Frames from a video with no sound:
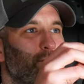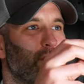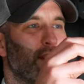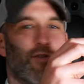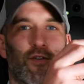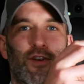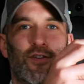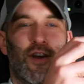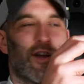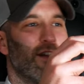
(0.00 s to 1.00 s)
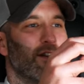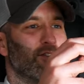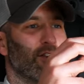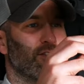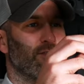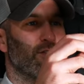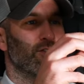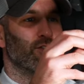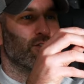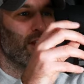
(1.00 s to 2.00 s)
plate release system,
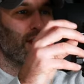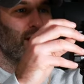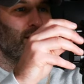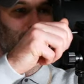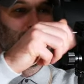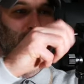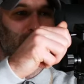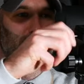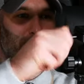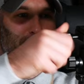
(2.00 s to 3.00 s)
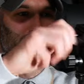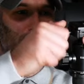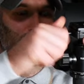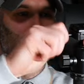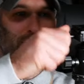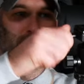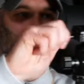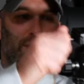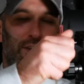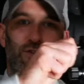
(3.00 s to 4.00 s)
which is great. This fits on
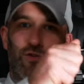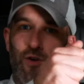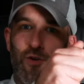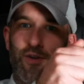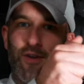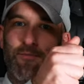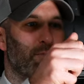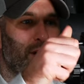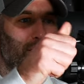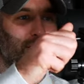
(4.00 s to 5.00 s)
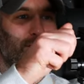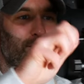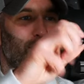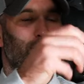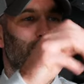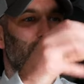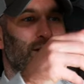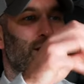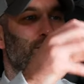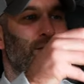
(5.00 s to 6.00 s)
here and it's solid, but the only
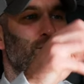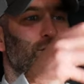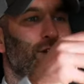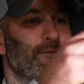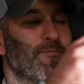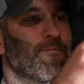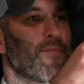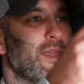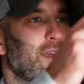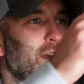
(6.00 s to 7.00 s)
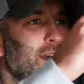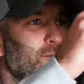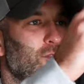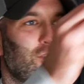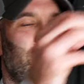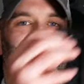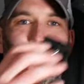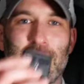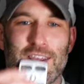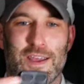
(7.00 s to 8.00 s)
thing that I found was
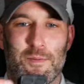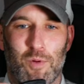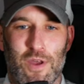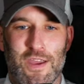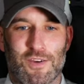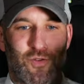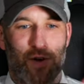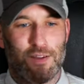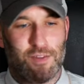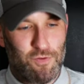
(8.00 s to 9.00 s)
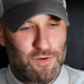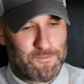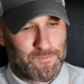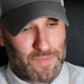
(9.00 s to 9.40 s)
this plate is not ideal.